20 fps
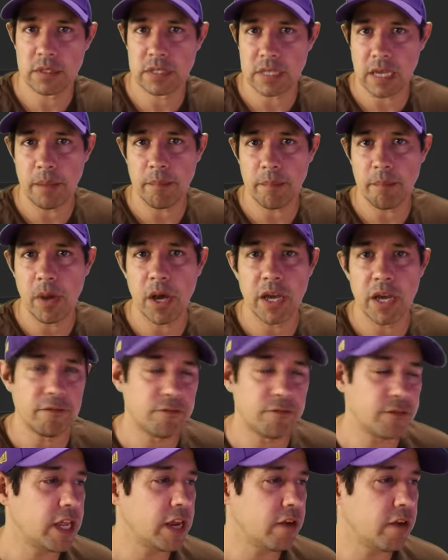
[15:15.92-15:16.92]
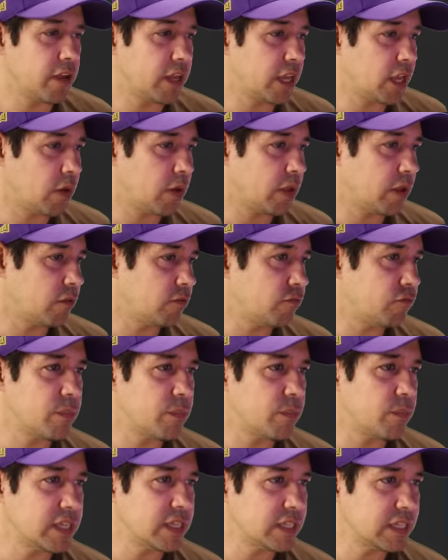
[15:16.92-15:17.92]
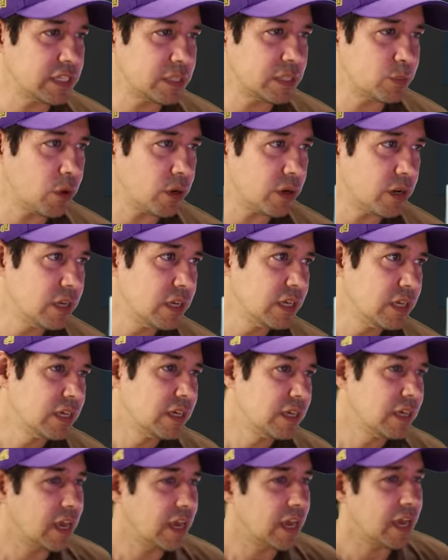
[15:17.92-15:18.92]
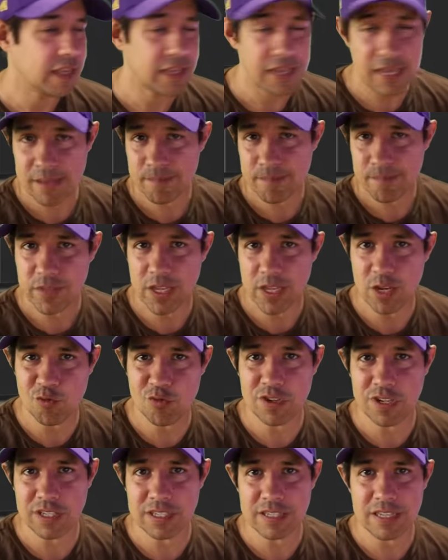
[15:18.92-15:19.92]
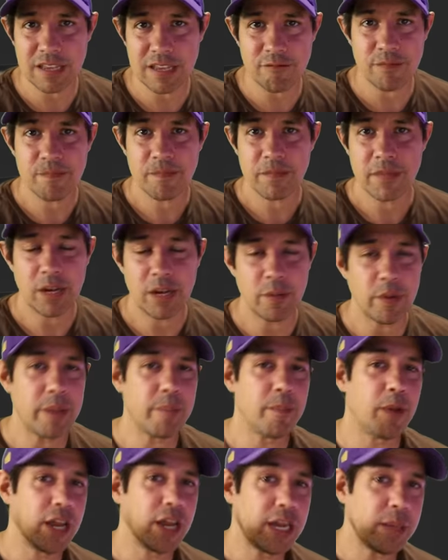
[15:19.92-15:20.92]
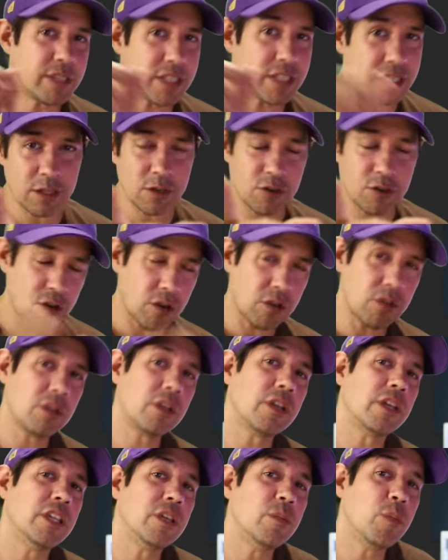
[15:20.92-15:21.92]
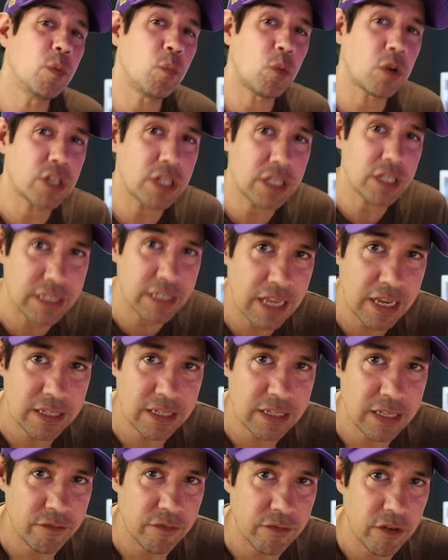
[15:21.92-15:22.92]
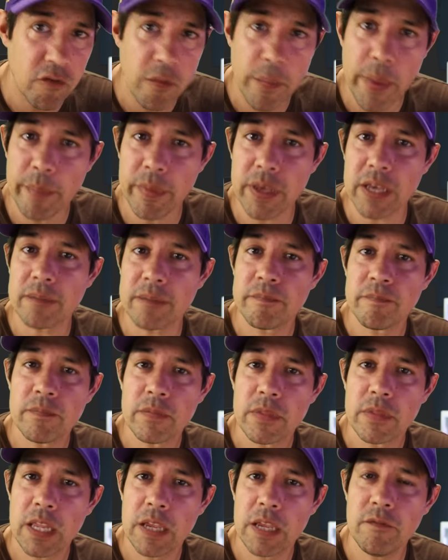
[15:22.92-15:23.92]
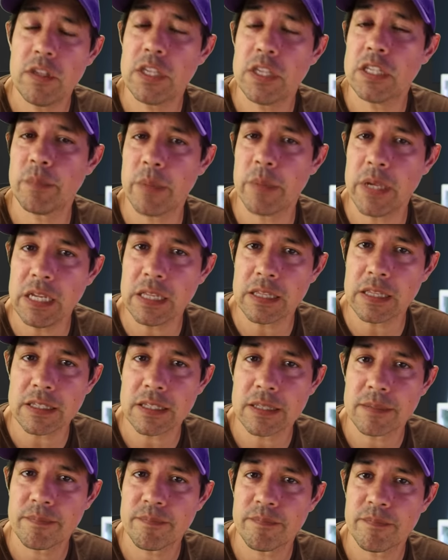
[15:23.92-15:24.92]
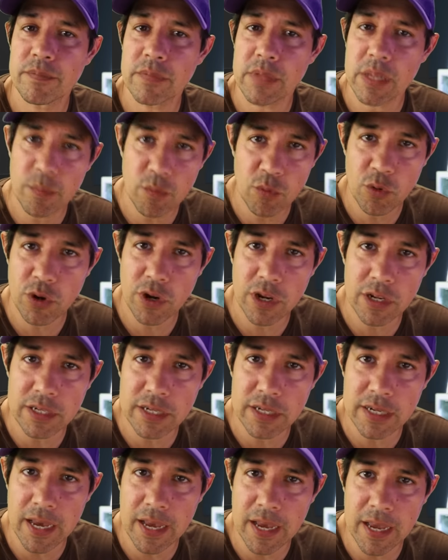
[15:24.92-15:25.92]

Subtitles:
some minor flaring going on from that sunspot. Yeah, interesting stuff. Anyway, my name is Dylan Edel, and you've been watching Star Stuff. And remember, everything is meaningless, and we're all going to